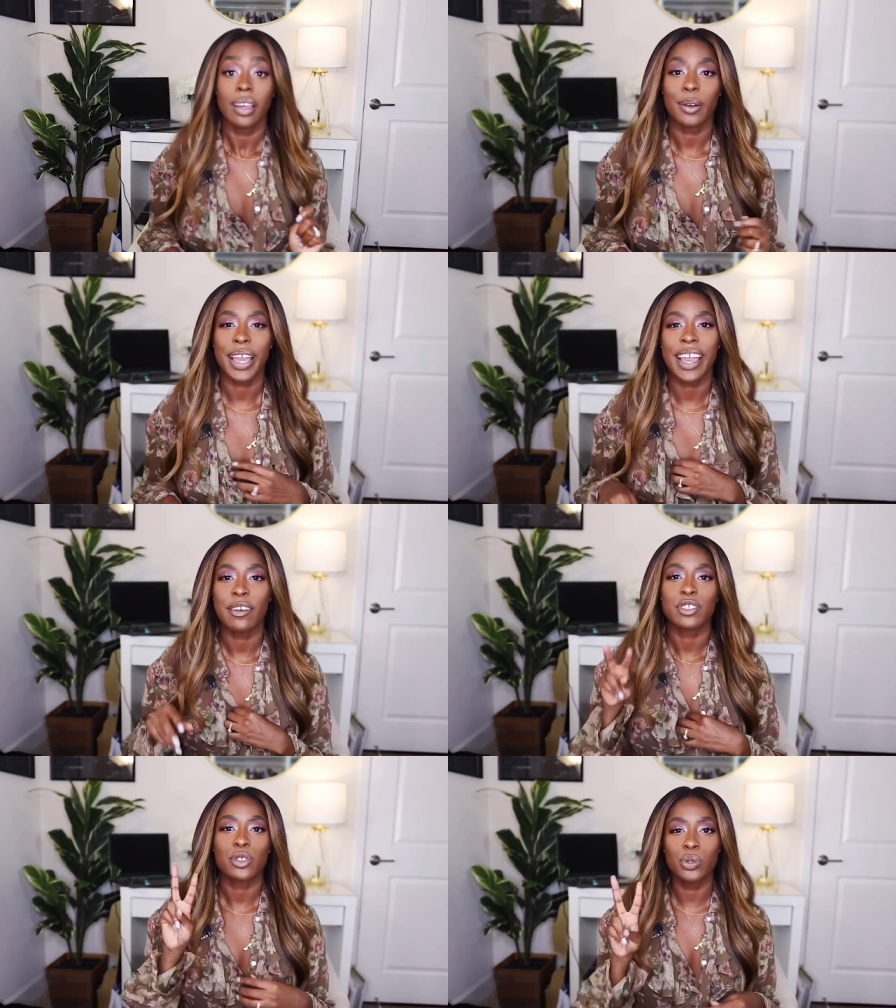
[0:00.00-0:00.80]
Okay, I
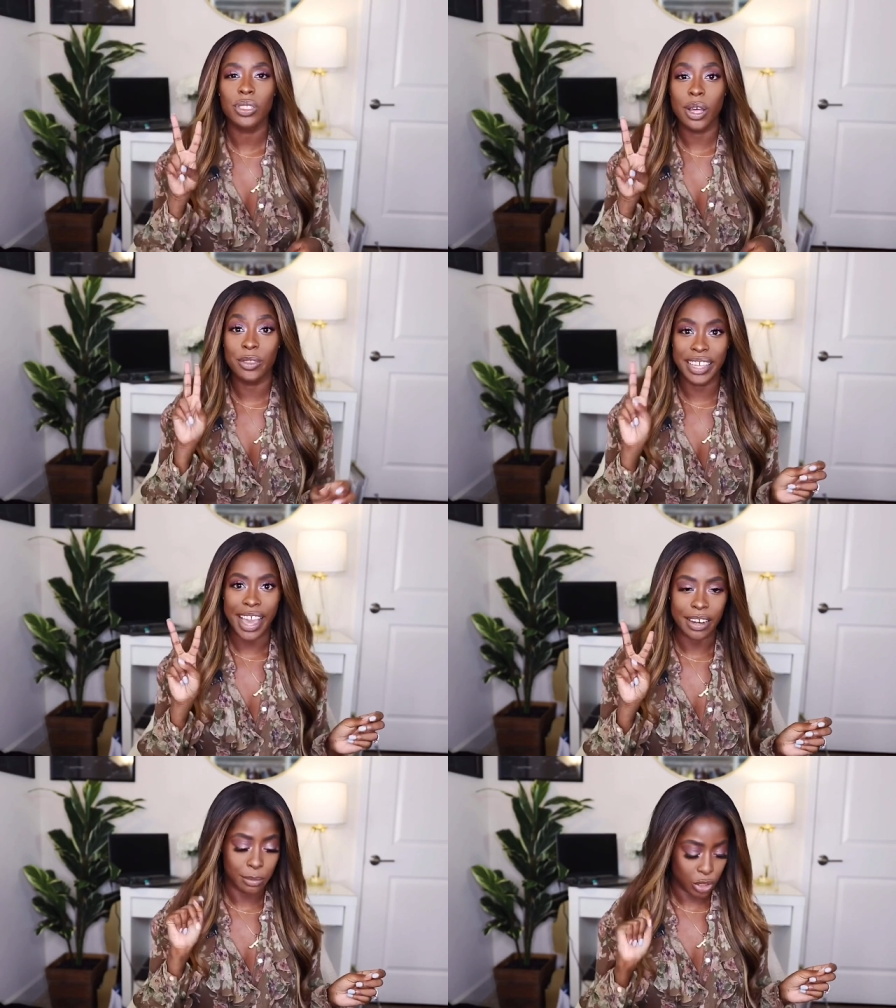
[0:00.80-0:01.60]
have two clothing
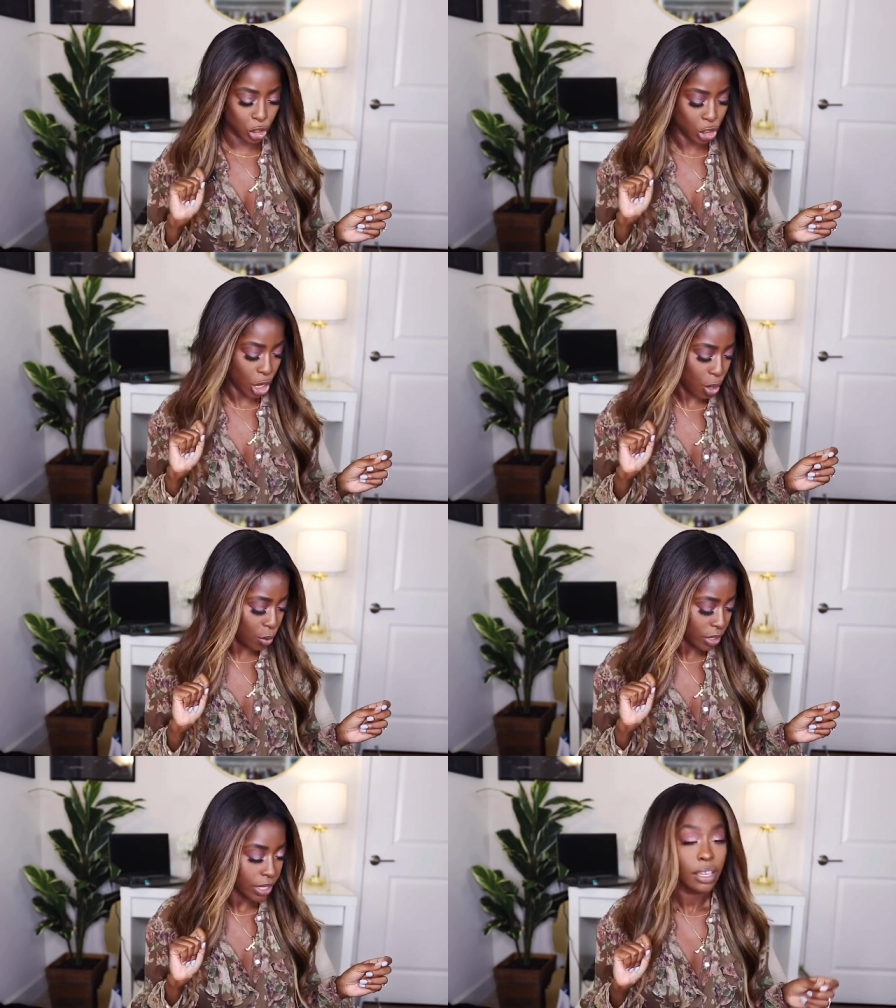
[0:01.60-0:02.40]
items to
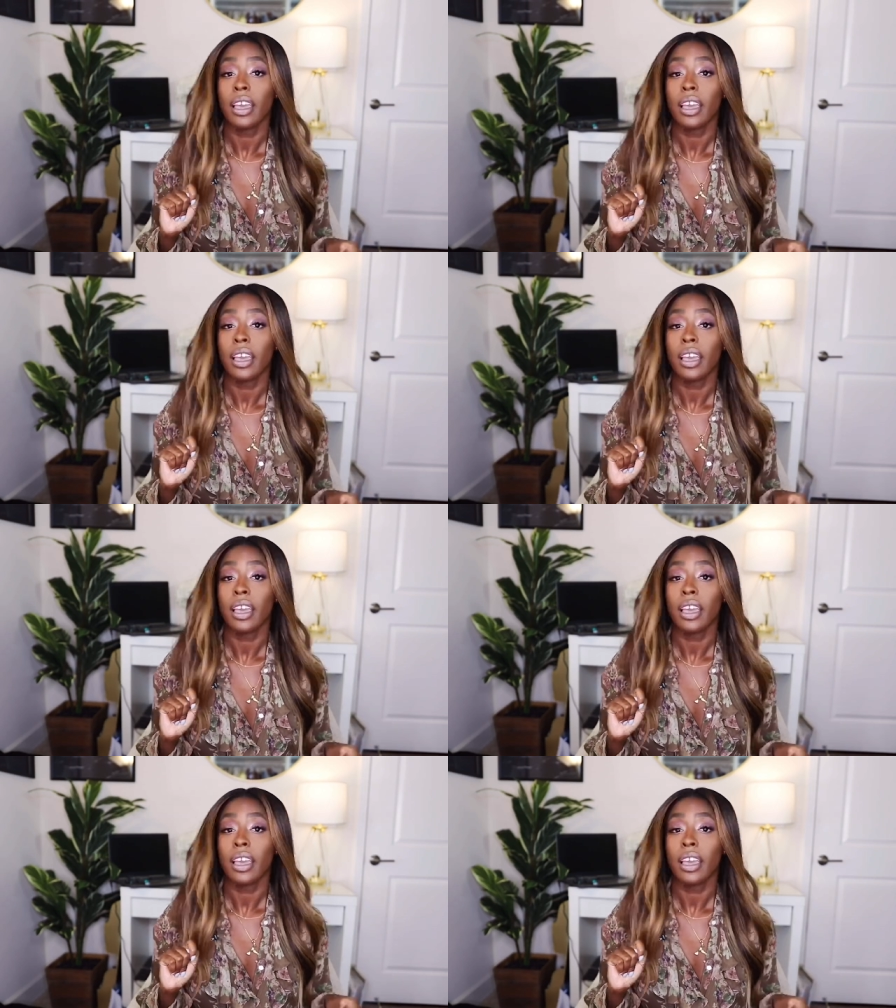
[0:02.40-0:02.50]
show,